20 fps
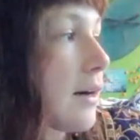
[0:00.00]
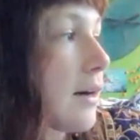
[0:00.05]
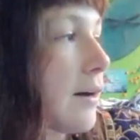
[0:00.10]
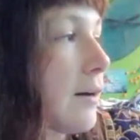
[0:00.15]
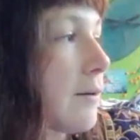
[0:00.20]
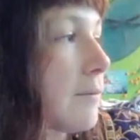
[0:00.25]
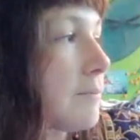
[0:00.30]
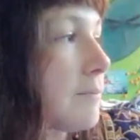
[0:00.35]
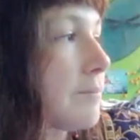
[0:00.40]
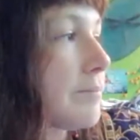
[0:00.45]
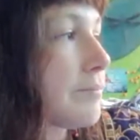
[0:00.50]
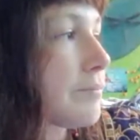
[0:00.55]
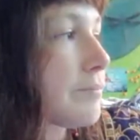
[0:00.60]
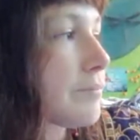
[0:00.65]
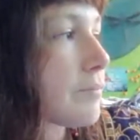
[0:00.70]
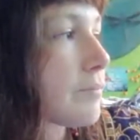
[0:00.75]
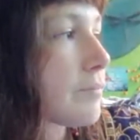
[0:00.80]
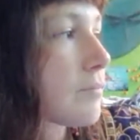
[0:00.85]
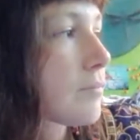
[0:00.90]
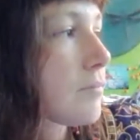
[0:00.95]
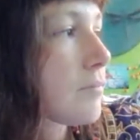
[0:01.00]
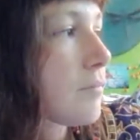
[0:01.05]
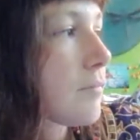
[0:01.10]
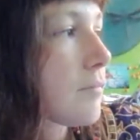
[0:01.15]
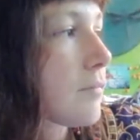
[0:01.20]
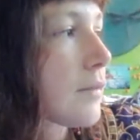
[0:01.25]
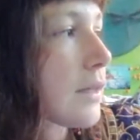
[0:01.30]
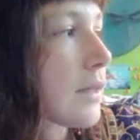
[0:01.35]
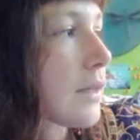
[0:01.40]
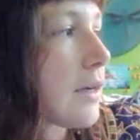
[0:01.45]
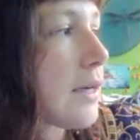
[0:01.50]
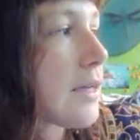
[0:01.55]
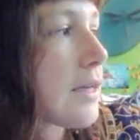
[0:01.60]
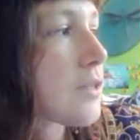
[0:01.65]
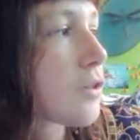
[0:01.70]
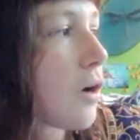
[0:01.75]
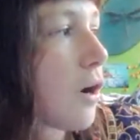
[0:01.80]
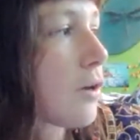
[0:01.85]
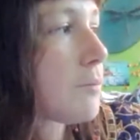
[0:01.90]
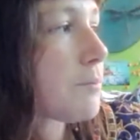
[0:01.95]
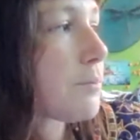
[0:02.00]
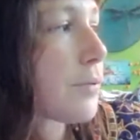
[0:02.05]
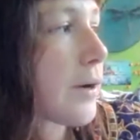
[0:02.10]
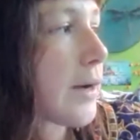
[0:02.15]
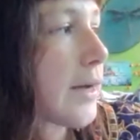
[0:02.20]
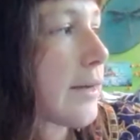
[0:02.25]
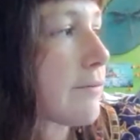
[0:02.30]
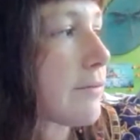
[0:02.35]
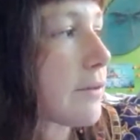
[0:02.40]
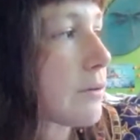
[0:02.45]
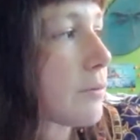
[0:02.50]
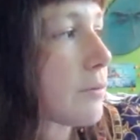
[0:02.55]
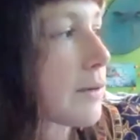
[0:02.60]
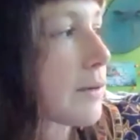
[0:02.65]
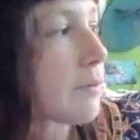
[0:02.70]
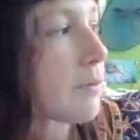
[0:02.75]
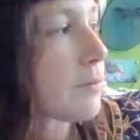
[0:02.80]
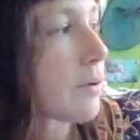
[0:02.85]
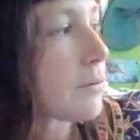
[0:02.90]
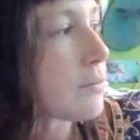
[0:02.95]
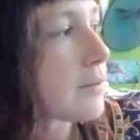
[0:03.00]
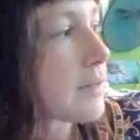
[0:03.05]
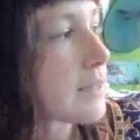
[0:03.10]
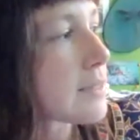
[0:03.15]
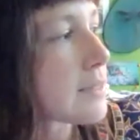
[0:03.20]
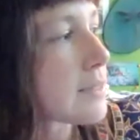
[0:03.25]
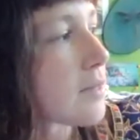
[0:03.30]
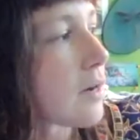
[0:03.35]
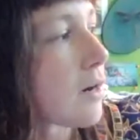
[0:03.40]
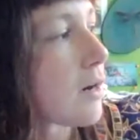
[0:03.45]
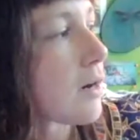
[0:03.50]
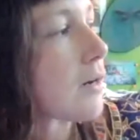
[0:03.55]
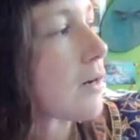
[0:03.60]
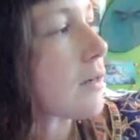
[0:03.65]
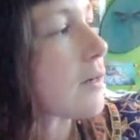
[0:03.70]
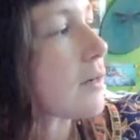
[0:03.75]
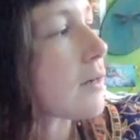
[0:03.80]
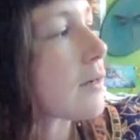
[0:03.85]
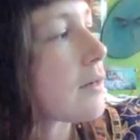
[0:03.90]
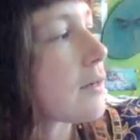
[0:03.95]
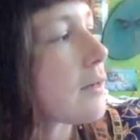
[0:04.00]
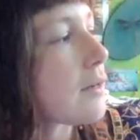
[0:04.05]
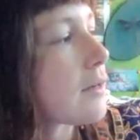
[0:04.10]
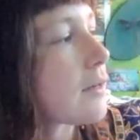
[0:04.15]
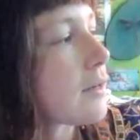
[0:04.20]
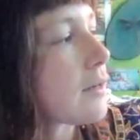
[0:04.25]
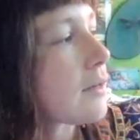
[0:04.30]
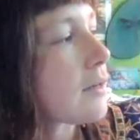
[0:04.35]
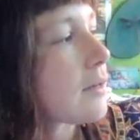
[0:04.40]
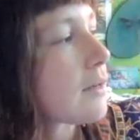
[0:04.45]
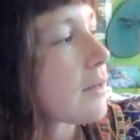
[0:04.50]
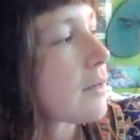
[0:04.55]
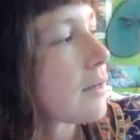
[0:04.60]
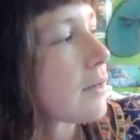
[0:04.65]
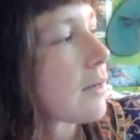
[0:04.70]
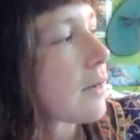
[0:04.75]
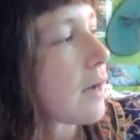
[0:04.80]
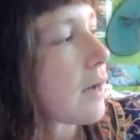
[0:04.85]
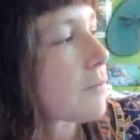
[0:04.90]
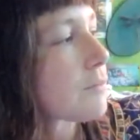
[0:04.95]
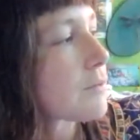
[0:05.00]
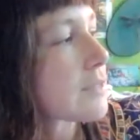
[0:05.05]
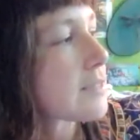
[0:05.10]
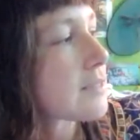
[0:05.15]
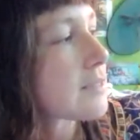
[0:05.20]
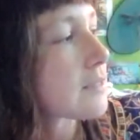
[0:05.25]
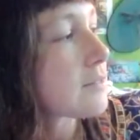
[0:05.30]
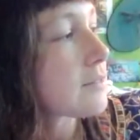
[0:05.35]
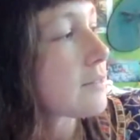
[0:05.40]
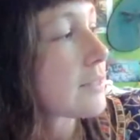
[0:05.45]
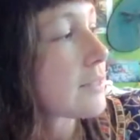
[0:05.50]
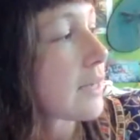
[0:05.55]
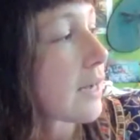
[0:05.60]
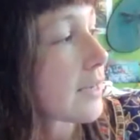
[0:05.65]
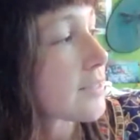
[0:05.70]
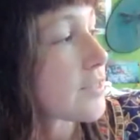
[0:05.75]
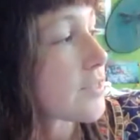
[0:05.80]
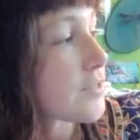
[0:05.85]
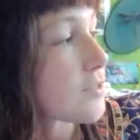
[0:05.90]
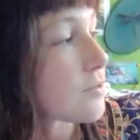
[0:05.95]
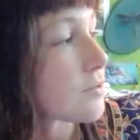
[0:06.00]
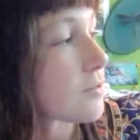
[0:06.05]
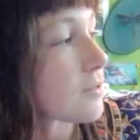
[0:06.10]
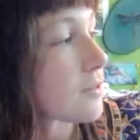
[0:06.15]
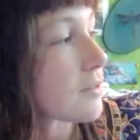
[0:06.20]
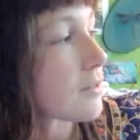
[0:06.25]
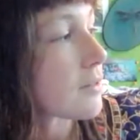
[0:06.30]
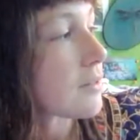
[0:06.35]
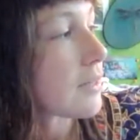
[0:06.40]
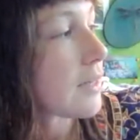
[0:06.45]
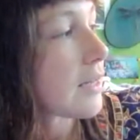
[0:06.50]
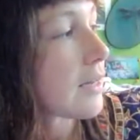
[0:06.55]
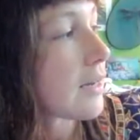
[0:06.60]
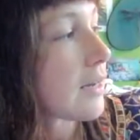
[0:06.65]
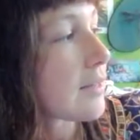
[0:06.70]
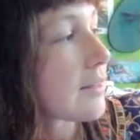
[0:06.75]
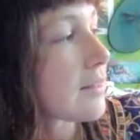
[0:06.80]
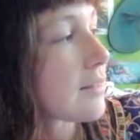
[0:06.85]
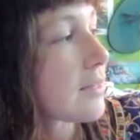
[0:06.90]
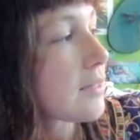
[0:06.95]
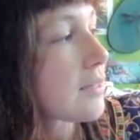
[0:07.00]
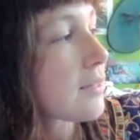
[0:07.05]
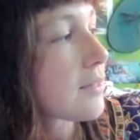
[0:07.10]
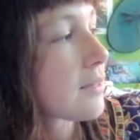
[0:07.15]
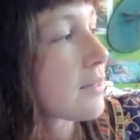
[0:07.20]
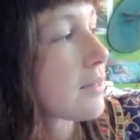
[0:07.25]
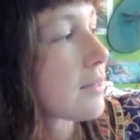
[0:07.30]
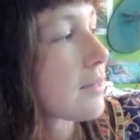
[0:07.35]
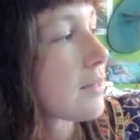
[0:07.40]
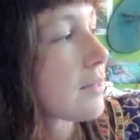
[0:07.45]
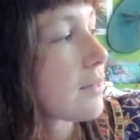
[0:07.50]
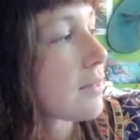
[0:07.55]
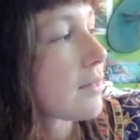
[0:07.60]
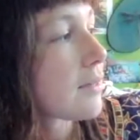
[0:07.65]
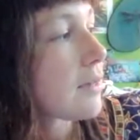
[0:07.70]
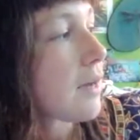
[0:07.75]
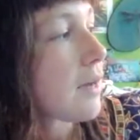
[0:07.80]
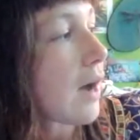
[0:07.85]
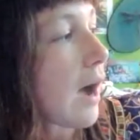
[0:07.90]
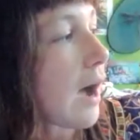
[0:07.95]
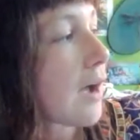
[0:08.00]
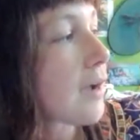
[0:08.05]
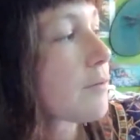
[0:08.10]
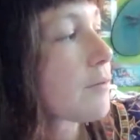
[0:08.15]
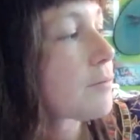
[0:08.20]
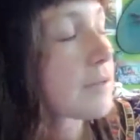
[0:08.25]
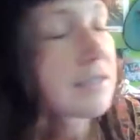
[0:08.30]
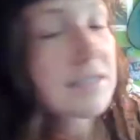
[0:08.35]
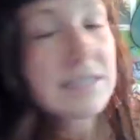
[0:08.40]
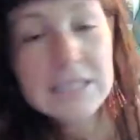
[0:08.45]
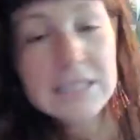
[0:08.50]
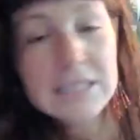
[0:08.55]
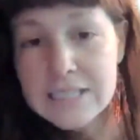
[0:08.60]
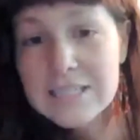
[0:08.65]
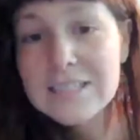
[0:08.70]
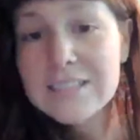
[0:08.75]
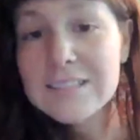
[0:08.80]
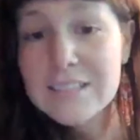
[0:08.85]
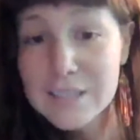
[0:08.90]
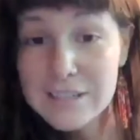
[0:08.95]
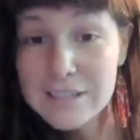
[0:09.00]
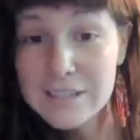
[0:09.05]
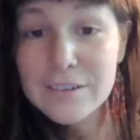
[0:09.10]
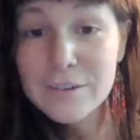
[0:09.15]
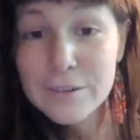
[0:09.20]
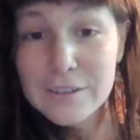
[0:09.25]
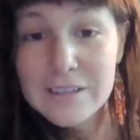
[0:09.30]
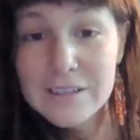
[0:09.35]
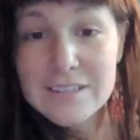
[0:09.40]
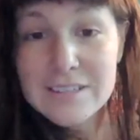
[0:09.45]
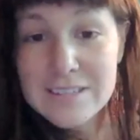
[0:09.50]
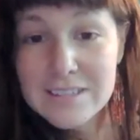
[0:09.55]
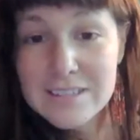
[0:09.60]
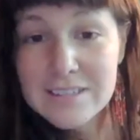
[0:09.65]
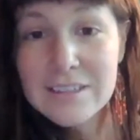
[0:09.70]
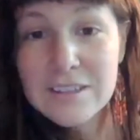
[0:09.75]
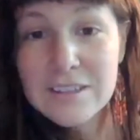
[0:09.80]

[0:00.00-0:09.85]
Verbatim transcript: Um it's called Brave and when I wrote this song I was still in high school and I think I mm. really needed to hear this.